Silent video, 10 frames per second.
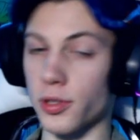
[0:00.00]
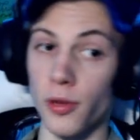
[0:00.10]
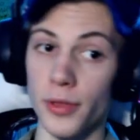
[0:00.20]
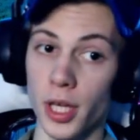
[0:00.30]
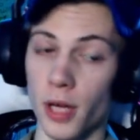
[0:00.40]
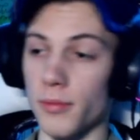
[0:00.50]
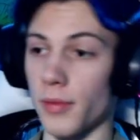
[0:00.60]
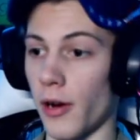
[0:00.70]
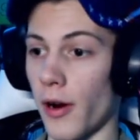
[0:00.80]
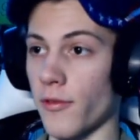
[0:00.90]
thing up,
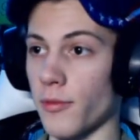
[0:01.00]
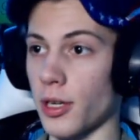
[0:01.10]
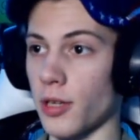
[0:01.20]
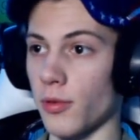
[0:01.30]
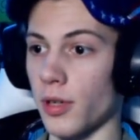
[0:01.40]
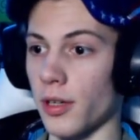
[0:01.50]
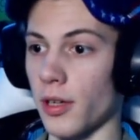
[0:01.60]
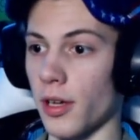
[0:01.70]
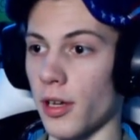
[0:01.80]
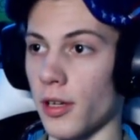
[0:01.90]
however many you want.
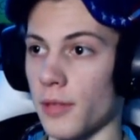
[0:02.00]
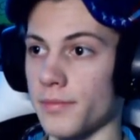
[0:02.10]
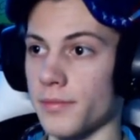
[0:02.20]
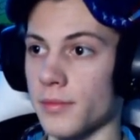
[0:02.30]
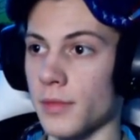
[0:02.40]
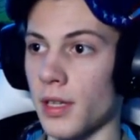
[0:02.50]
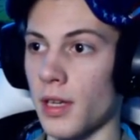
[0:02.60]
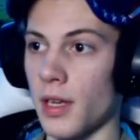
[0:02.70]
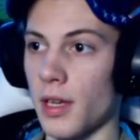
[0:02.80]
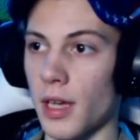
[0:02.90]

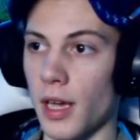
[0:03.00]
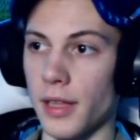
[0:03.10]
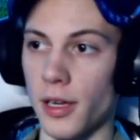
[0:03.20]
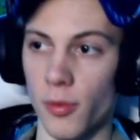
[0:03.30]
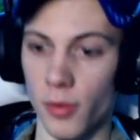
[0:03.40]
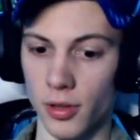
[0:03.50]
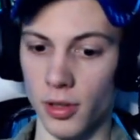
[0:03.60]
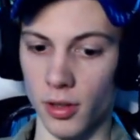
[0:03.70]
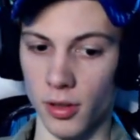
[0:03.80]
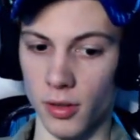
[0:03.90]
And then you want
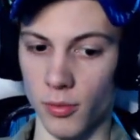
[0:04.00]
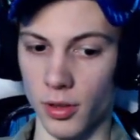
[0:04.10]
to